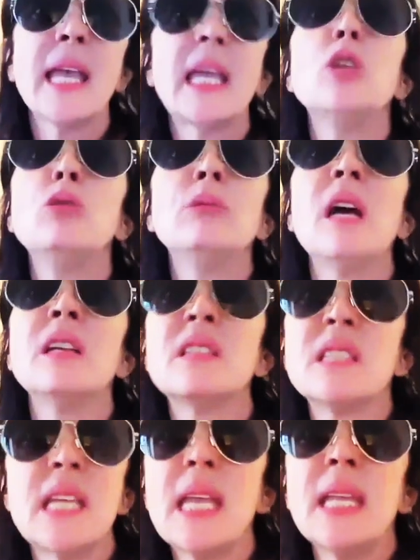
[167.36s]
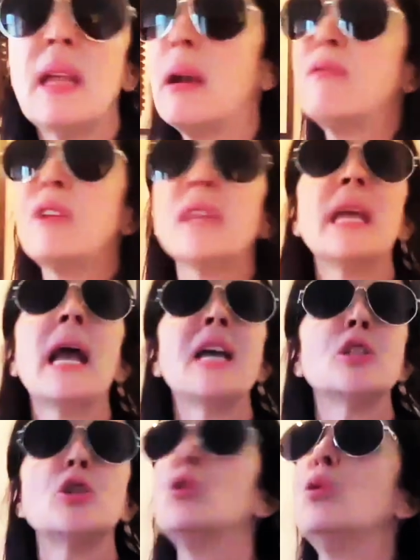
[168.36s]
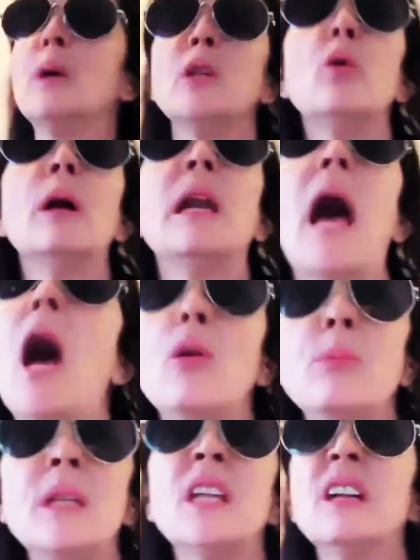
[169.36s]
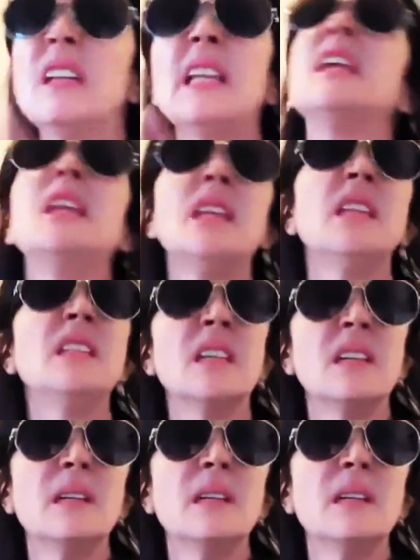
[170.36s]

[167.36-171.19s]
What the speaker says: can you not see that everything I do, when you allow me the lead,